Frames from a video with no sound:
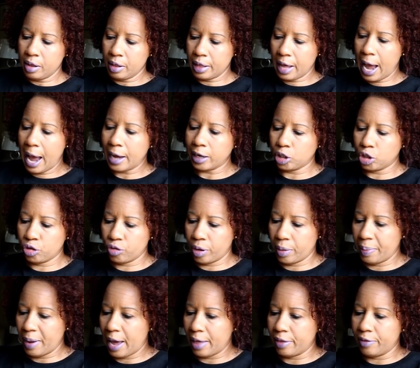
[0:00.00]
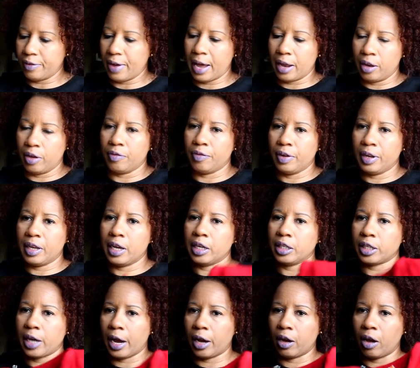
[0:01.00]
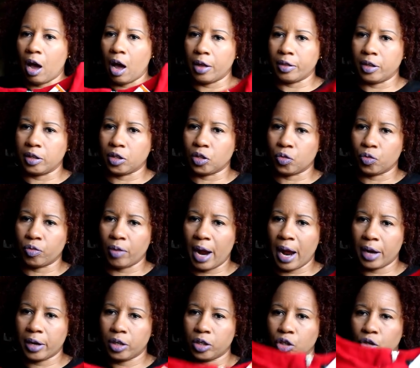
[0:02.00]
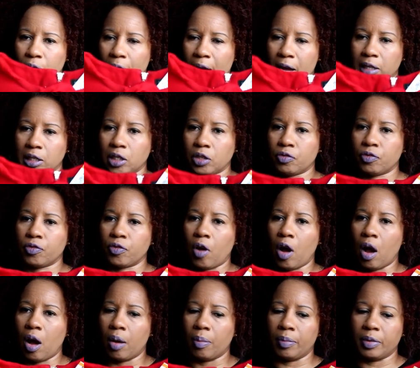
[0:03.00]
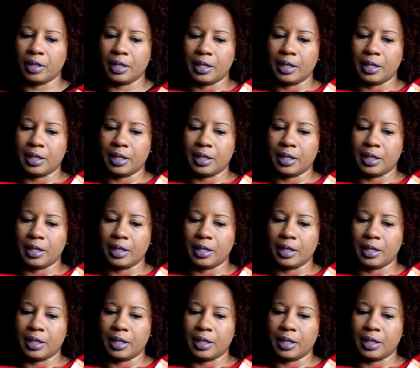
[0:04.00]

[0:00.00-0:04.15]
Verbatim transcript: that trip at the Value Village I got this red dress from